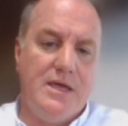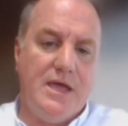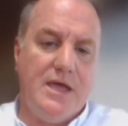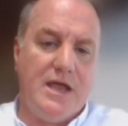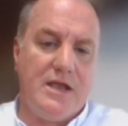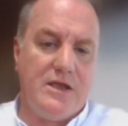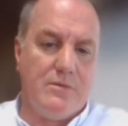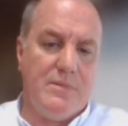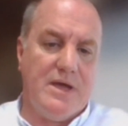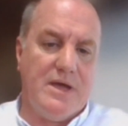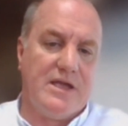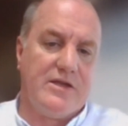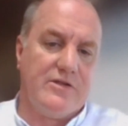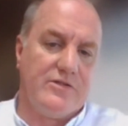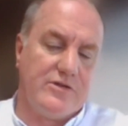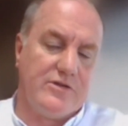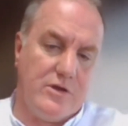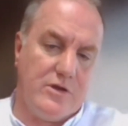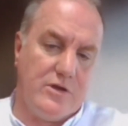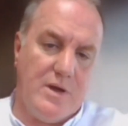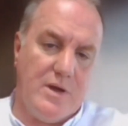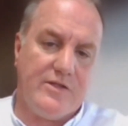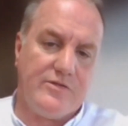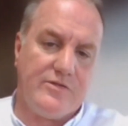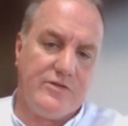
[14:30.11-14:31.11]
And your Maker's
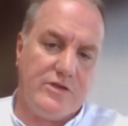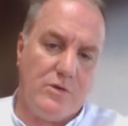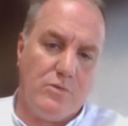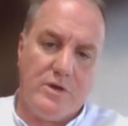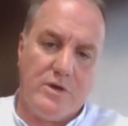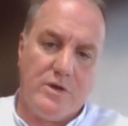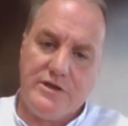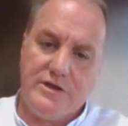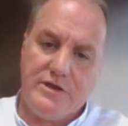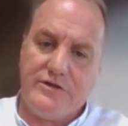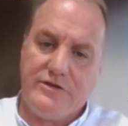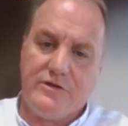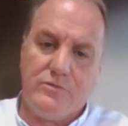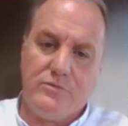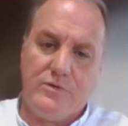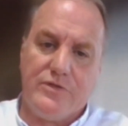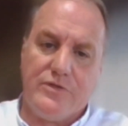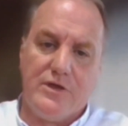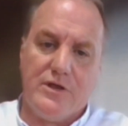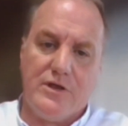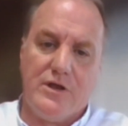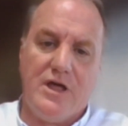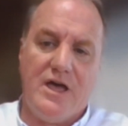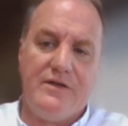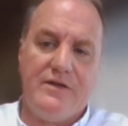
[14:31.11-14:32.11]
going to ask you what you did
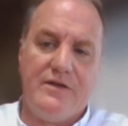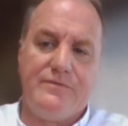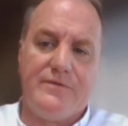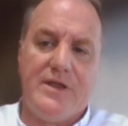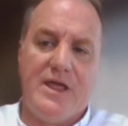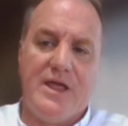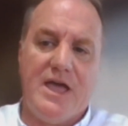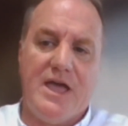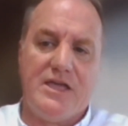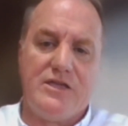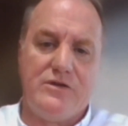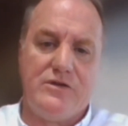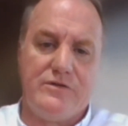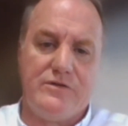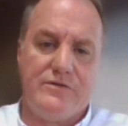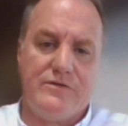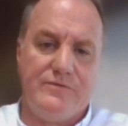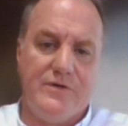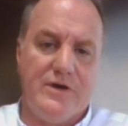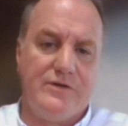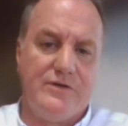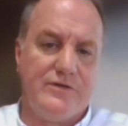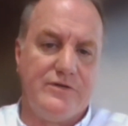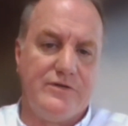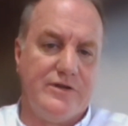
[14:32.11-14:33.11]
with your life and how you
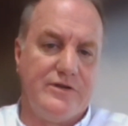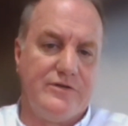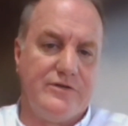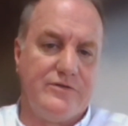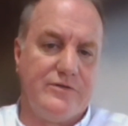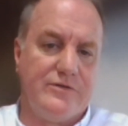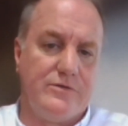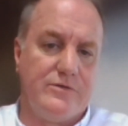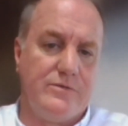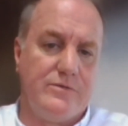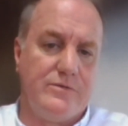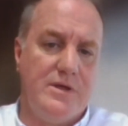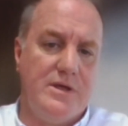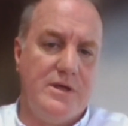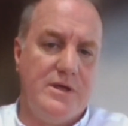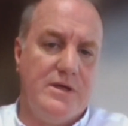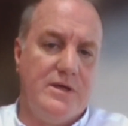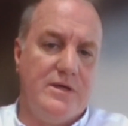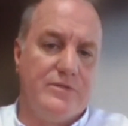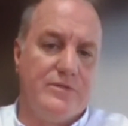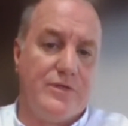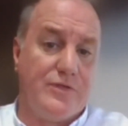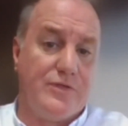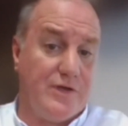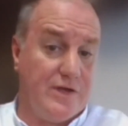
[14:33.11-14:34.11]
devoted it to
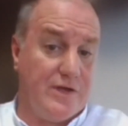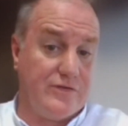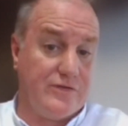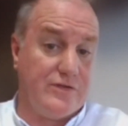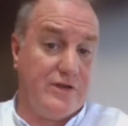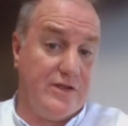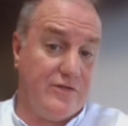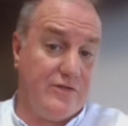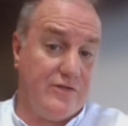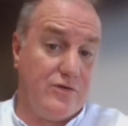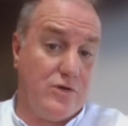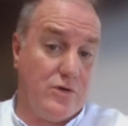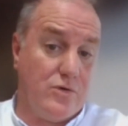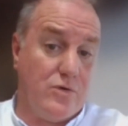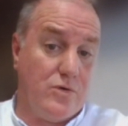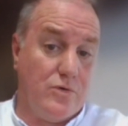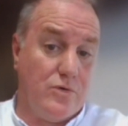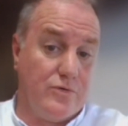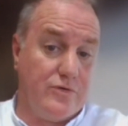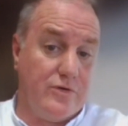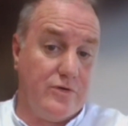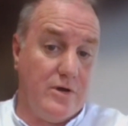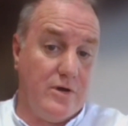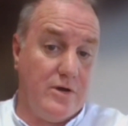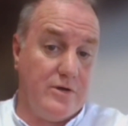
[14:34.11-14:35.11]
the things that he's
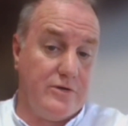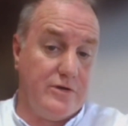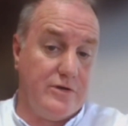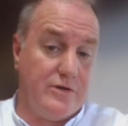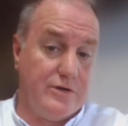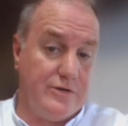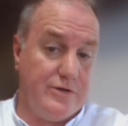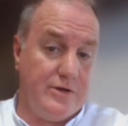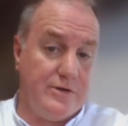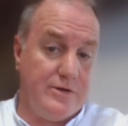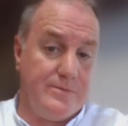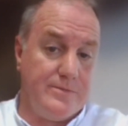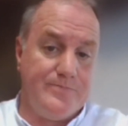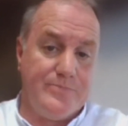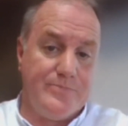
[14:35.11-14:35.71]
called on you to do.